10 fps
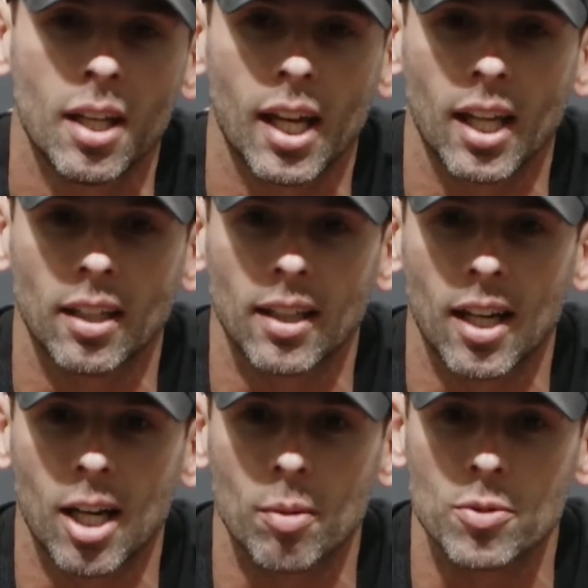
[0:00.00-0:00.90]
and
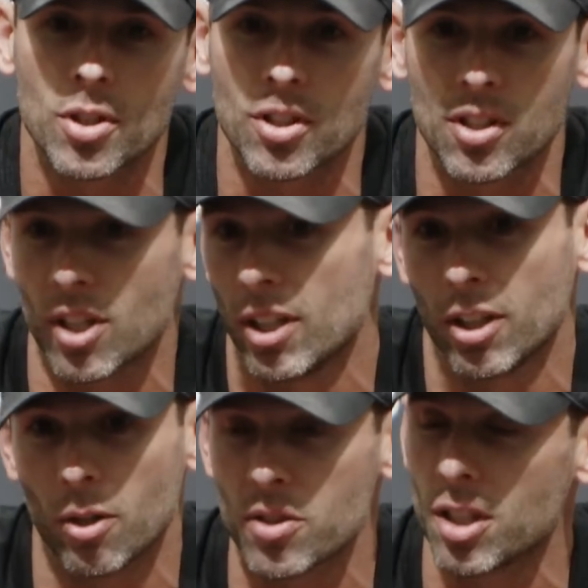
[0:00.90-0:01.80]
just excited
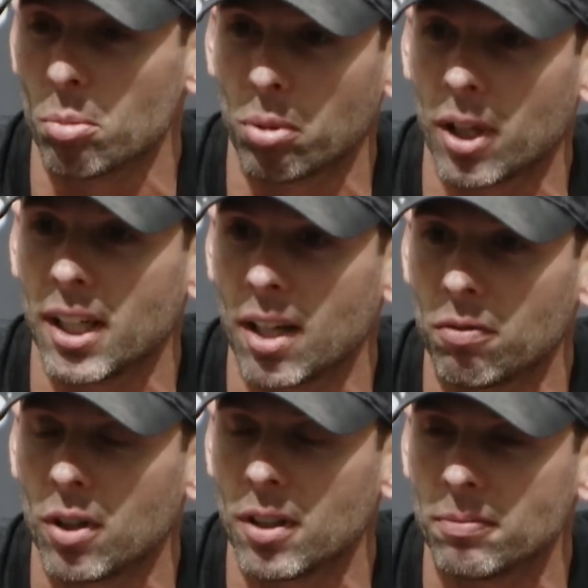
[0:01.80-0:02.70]
to go see him play and have
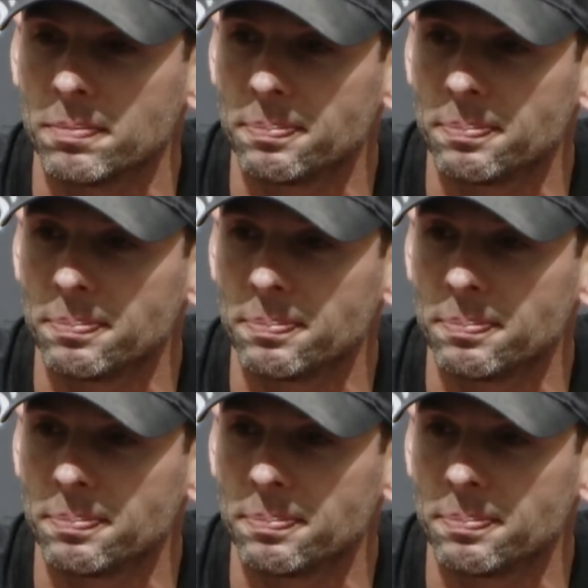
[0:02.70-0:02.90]
fun.